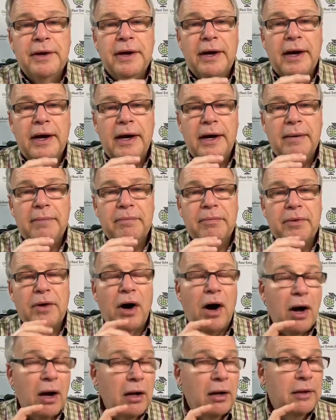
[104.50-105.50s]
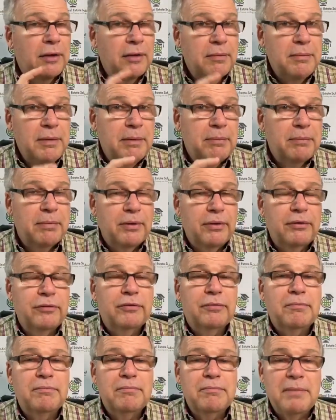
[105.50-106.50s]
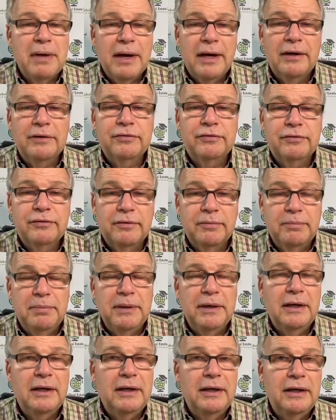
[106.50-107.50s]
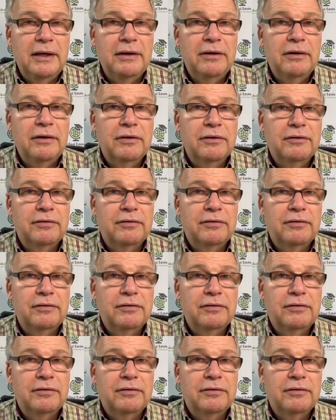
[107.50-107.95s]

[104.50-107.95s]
All of the members must be